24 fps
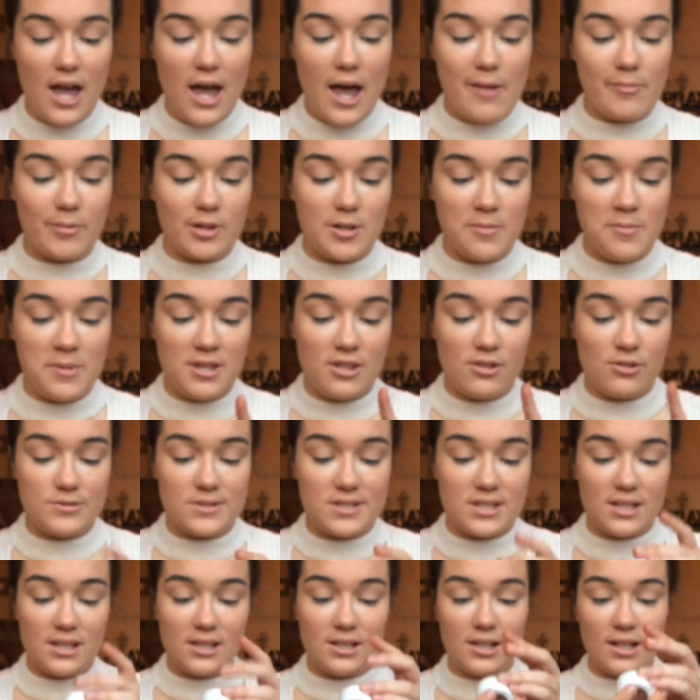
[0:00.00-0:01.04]
I'm gonna be
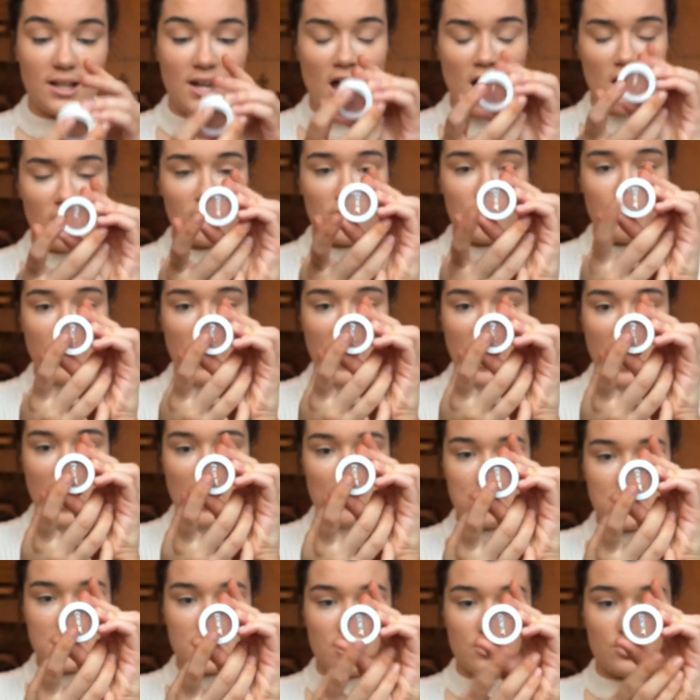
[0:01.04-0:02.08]
using
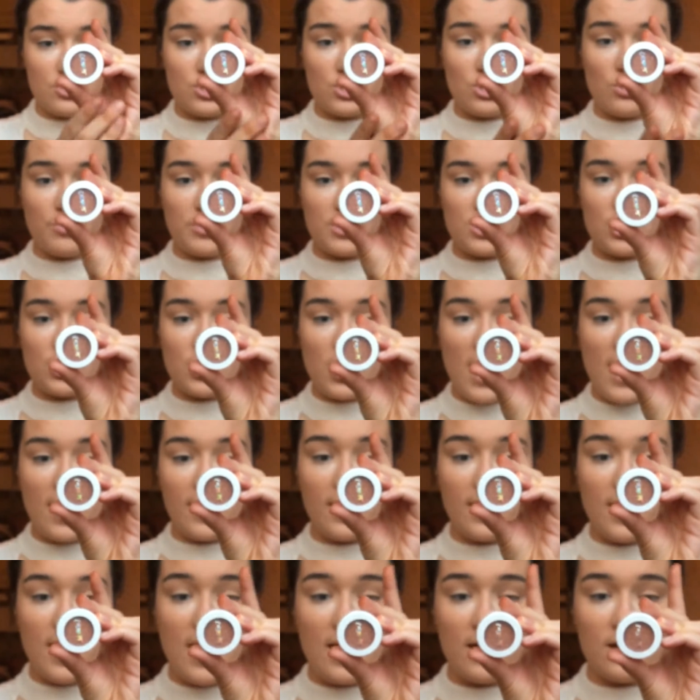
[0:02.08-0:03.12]
ColourPop's Super
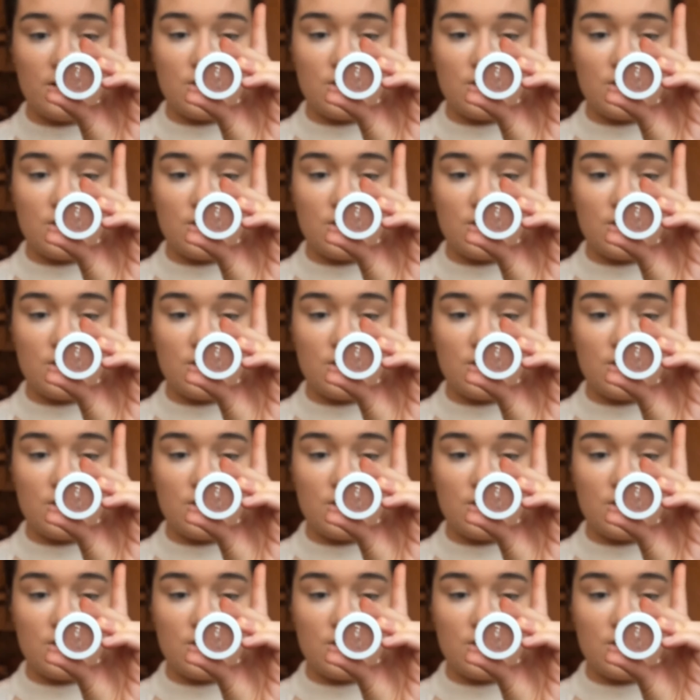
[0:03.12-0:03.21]
Shock